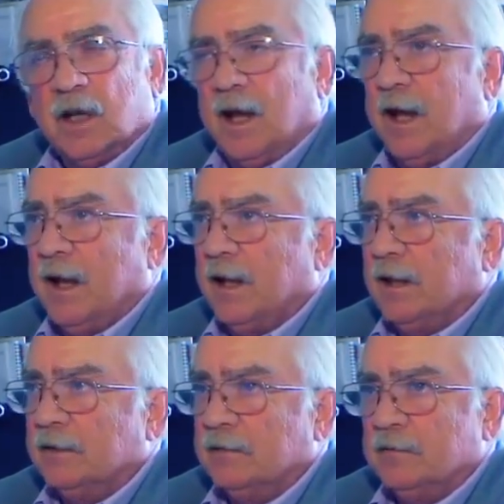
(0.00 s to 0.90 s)

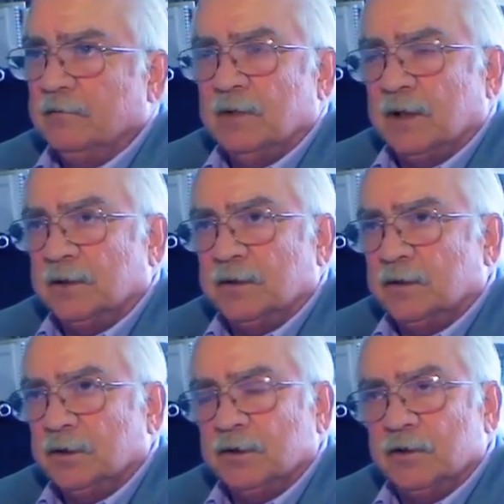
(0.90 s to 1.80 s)
And
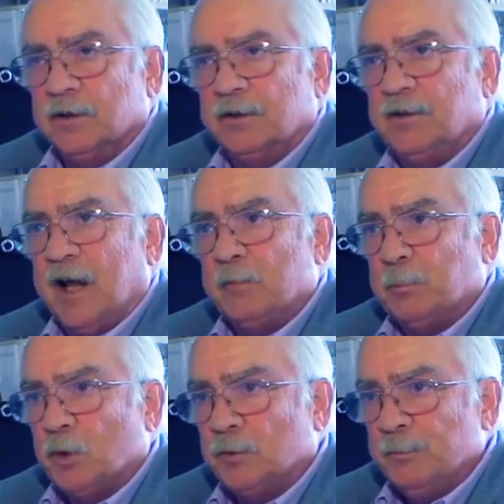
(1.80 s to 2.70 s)
a good
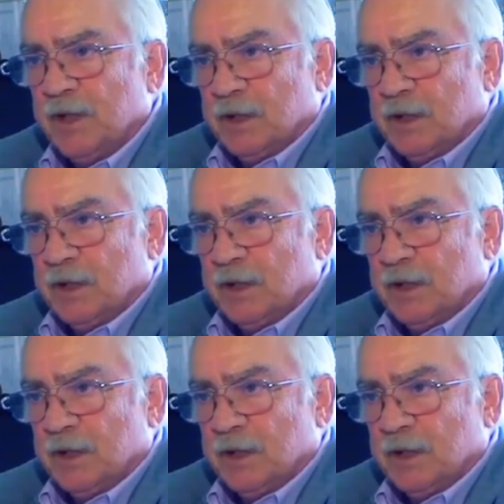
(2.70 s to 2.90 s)
example,